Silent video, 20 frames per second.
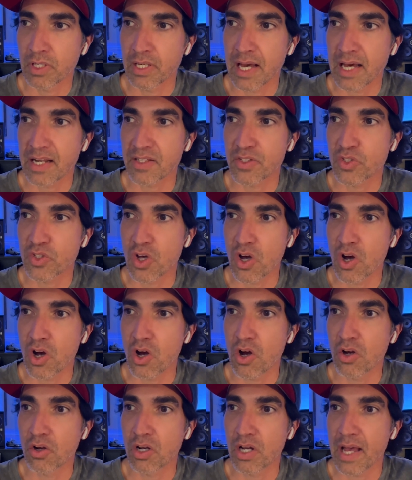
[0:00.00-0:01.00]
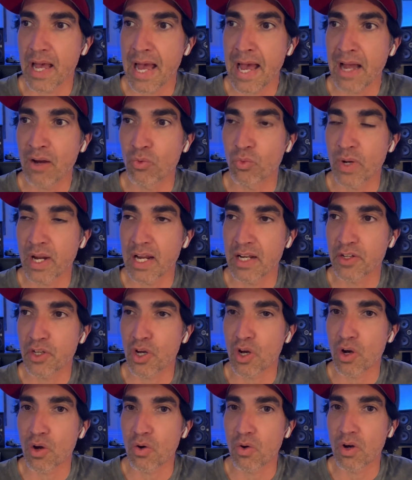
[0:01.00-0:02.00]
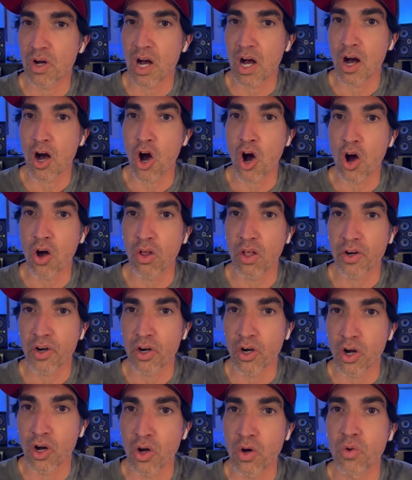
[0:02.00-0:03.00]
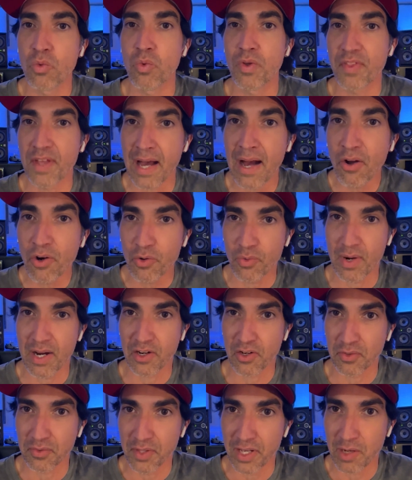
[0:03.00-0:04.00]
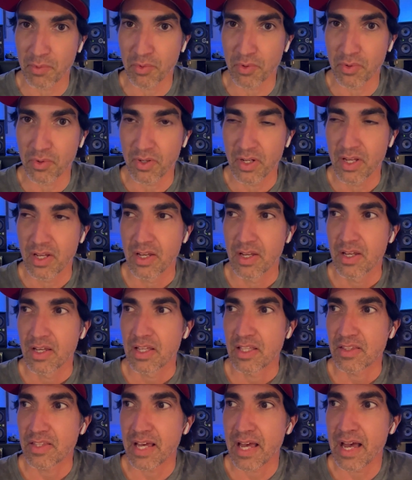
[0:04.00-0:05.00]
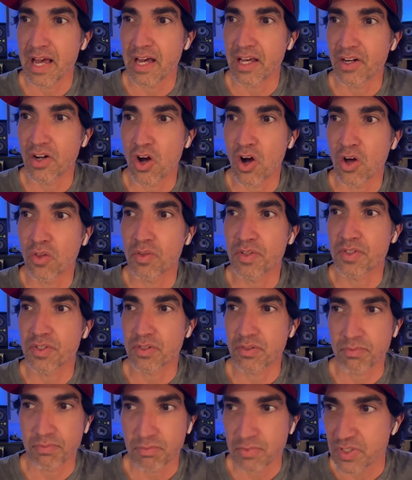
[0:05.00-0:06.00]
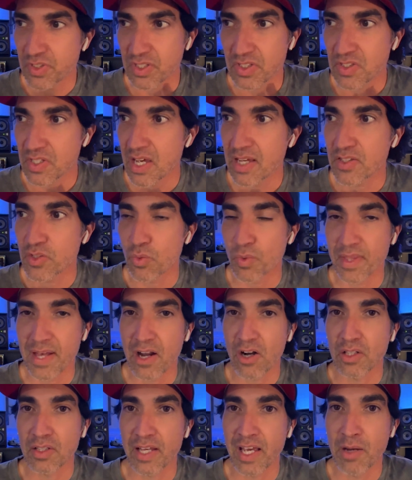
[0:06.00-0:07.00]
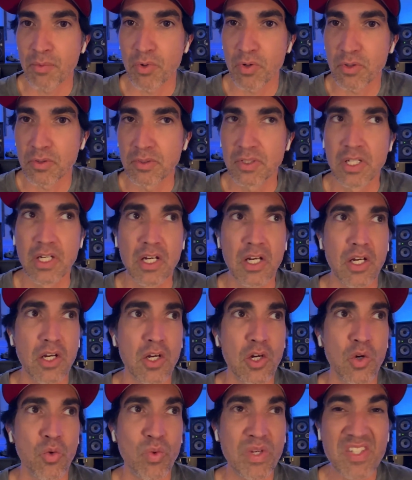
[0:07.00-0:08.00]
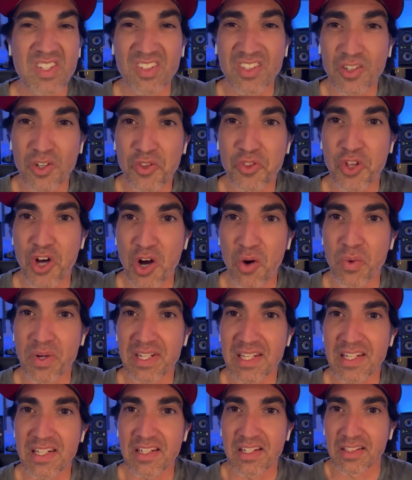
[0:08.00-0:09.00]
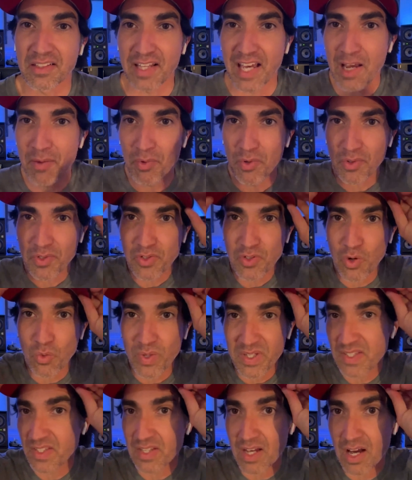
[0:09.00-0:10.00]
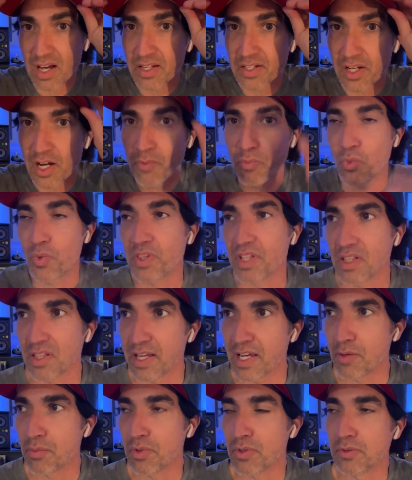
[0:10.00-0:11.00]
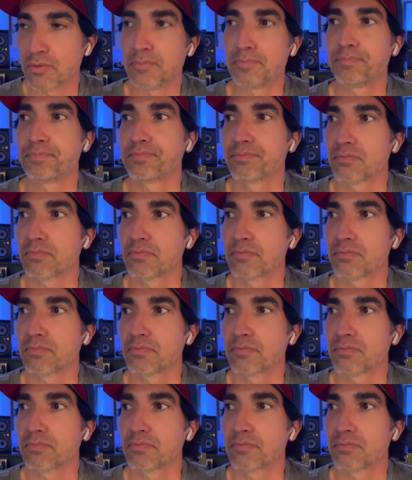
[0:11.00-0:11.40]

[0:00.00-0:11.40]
got a song at radio all on our own without a record label that had all this success without a label, we still thought we needed a label. So we signed up with a label